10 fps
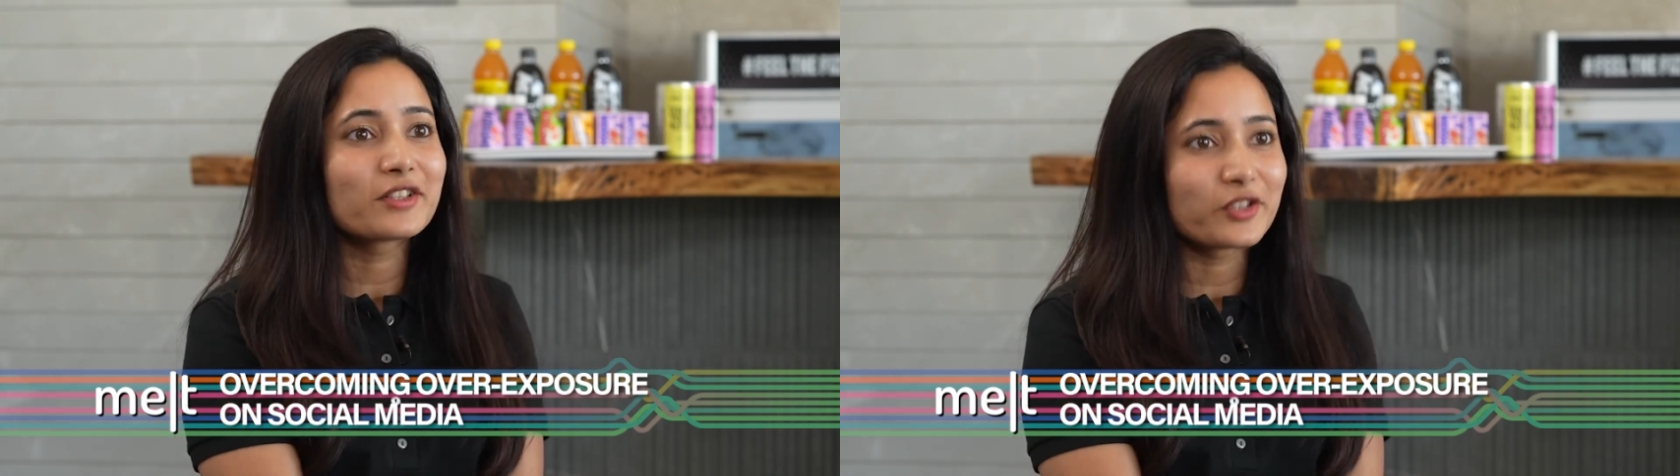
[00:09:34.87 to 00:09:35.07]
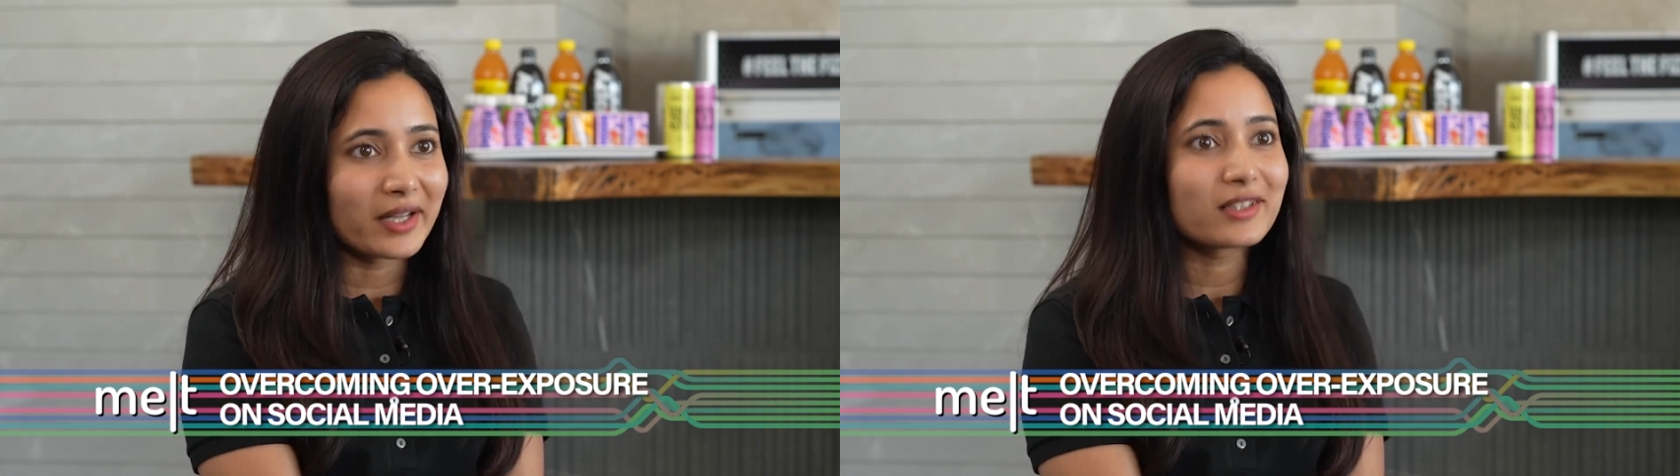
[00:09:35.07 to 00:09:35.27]

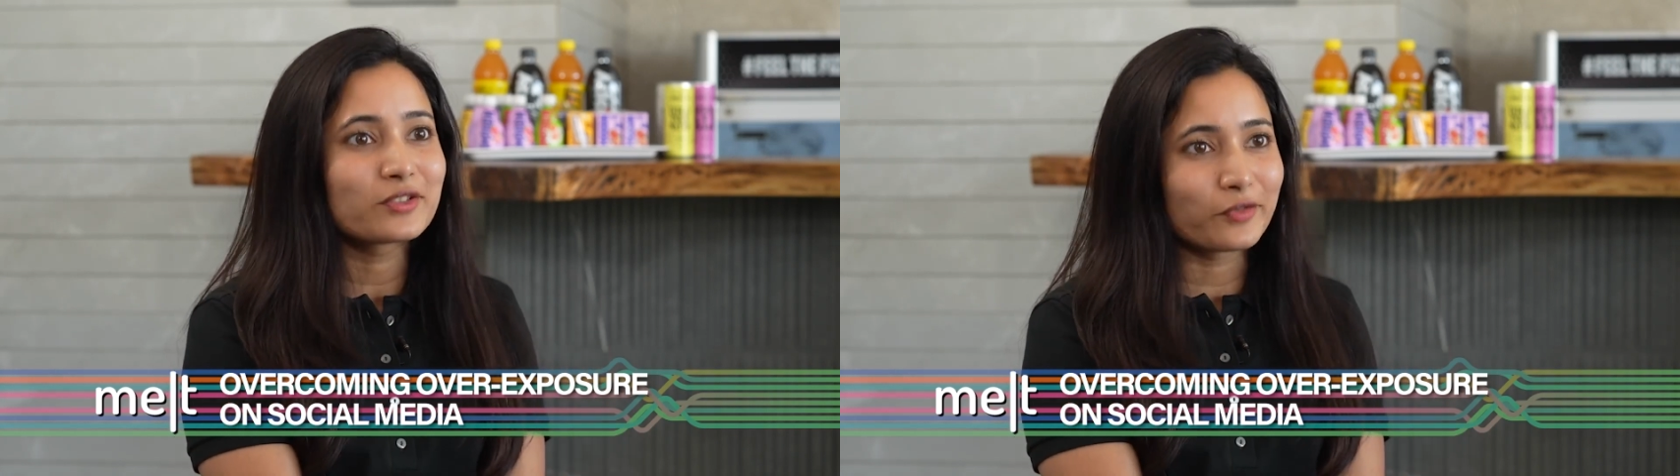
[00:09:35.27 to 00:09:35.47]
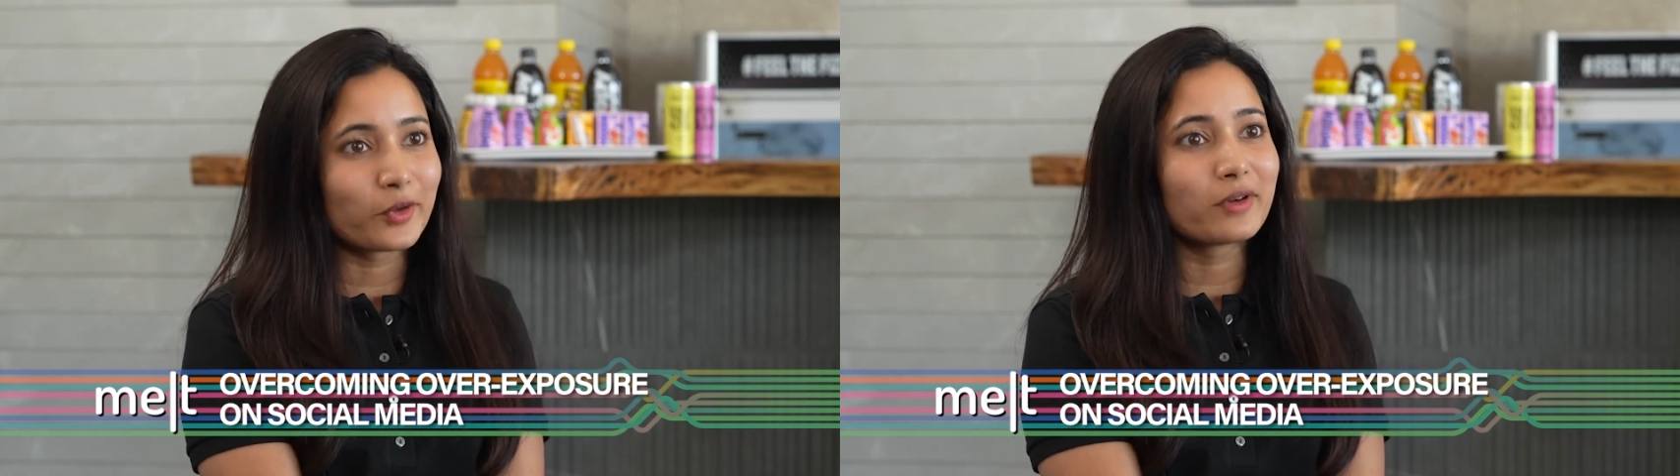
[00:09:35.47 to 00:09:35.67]
creates
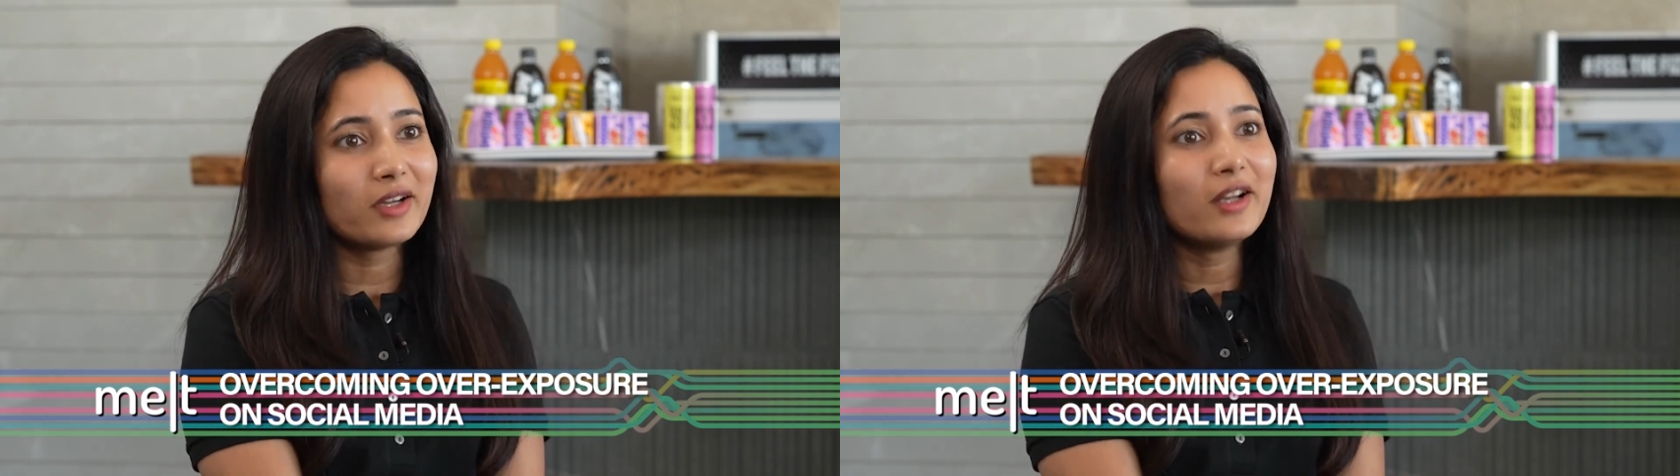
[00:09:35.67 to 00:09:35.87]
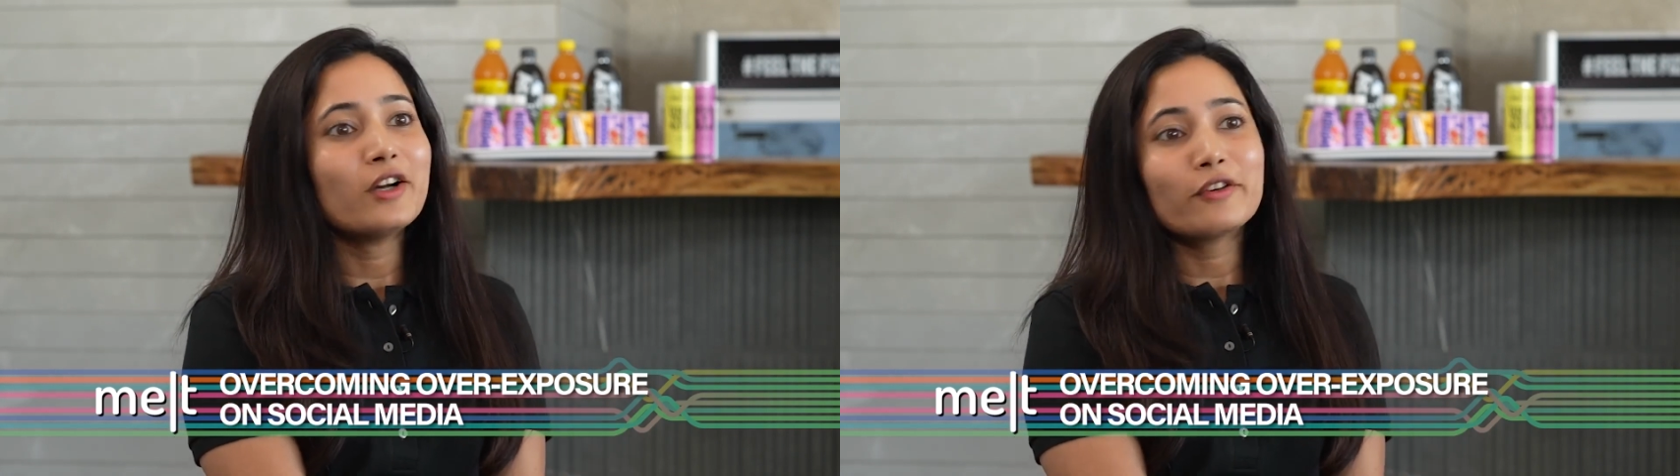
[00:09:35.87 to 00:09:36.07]
for
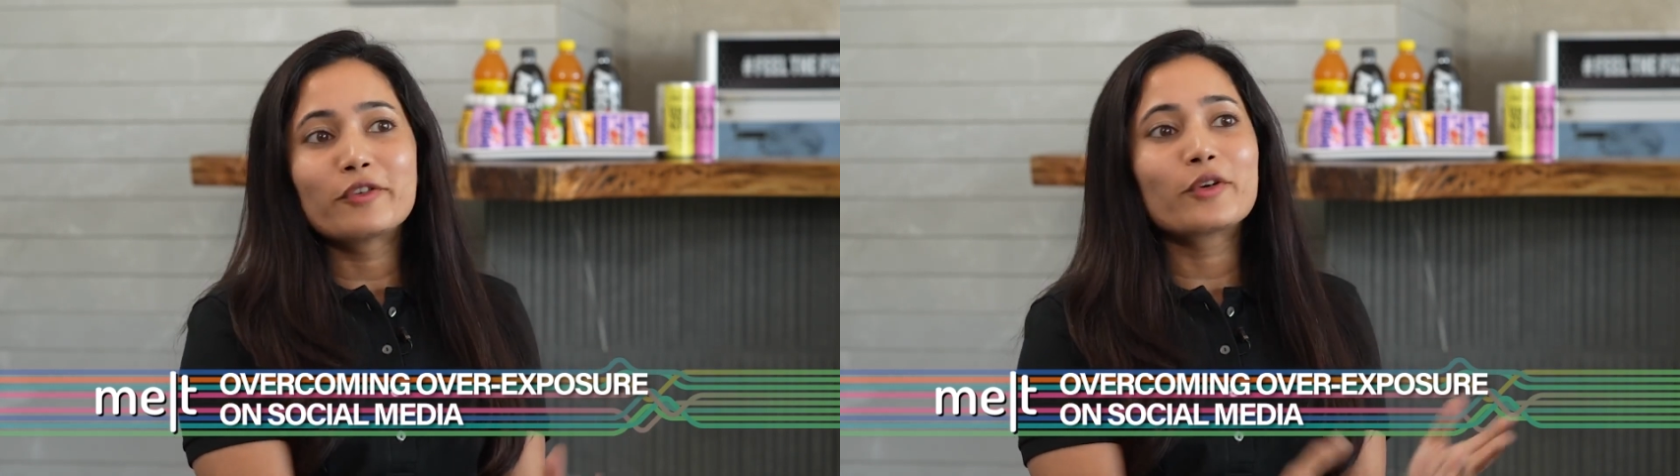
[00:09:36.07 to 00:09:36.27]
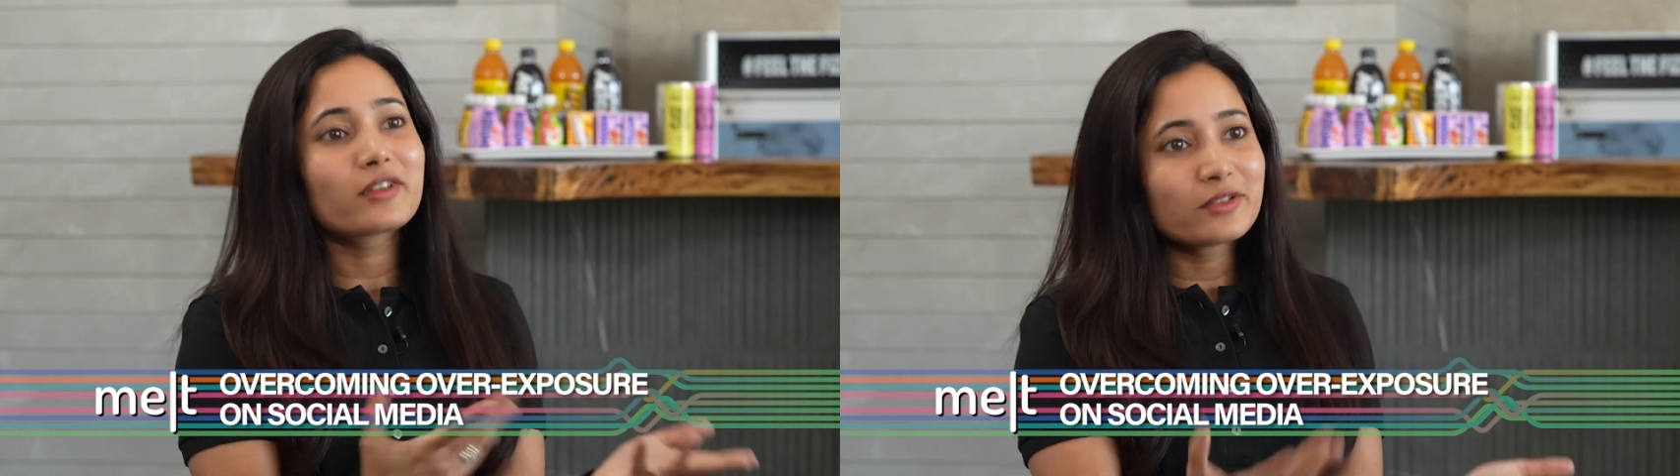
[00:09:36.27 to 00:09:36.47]

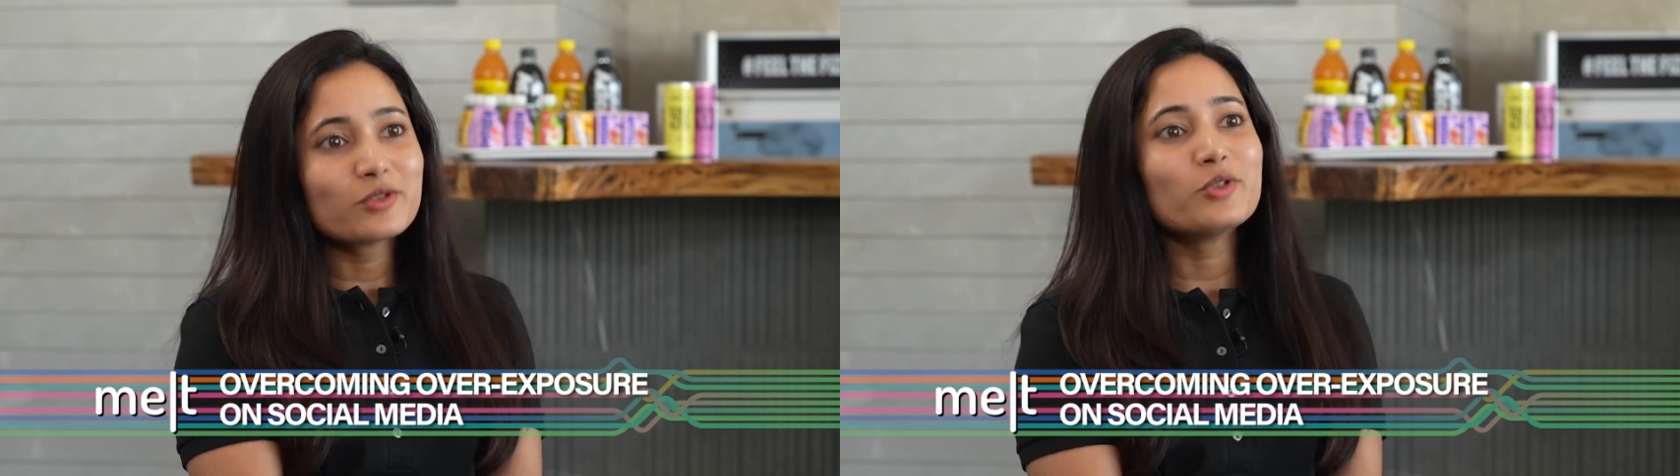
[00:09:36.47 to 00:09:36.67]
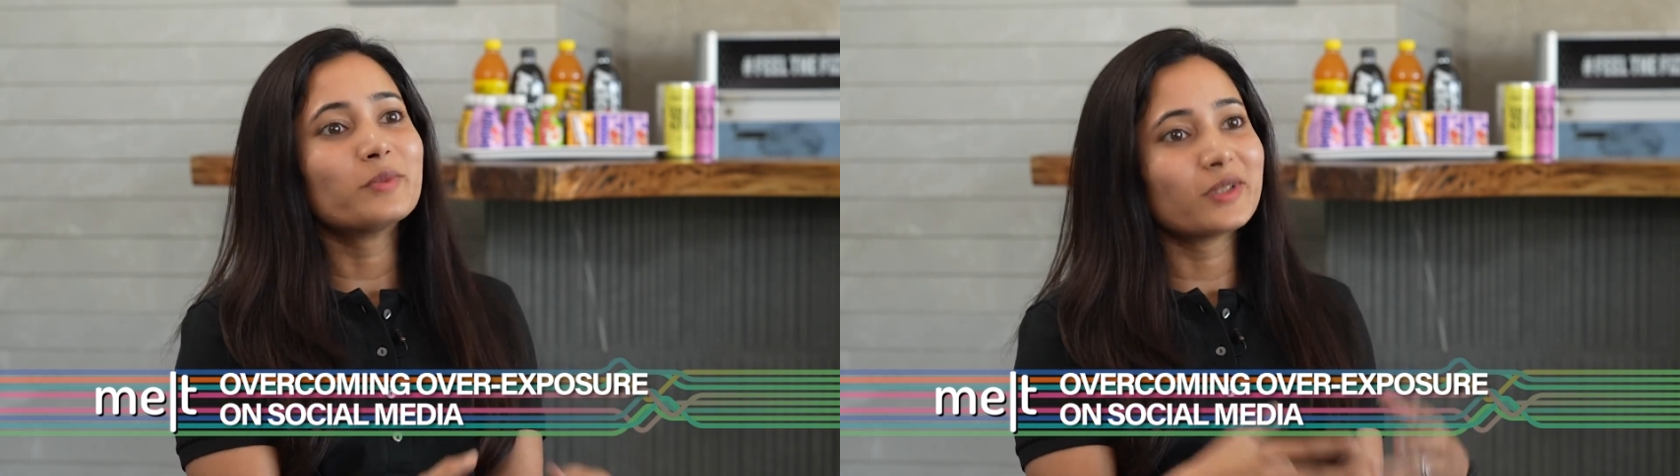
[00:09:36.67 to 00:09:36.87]

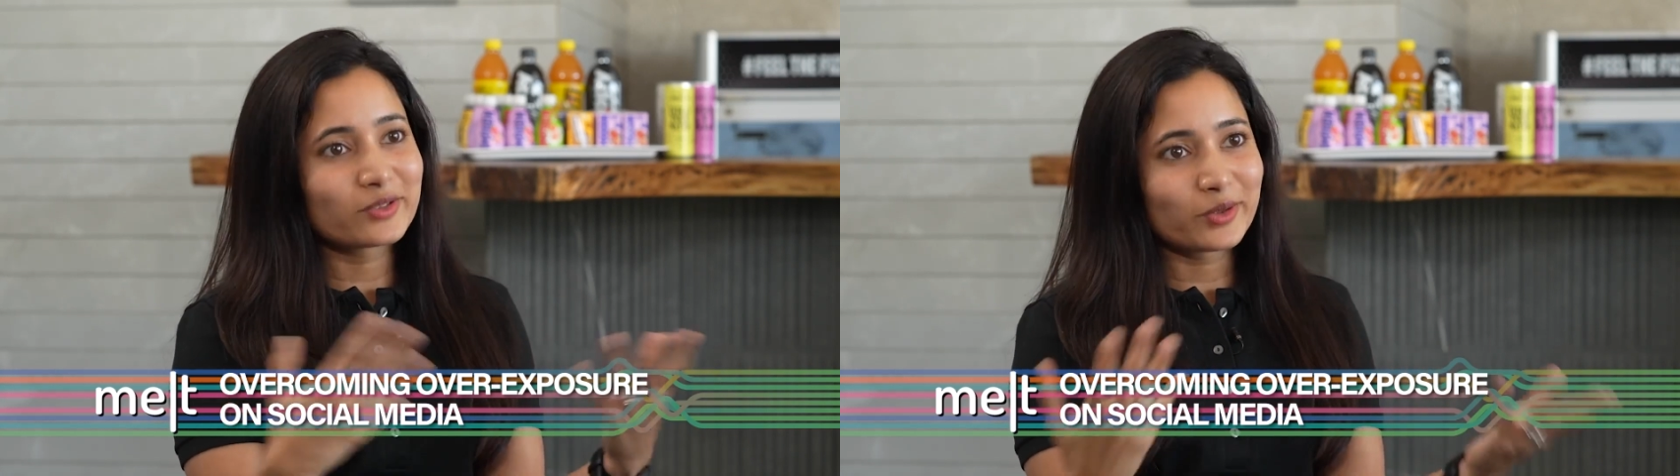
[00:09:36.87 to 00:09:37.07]
consumers.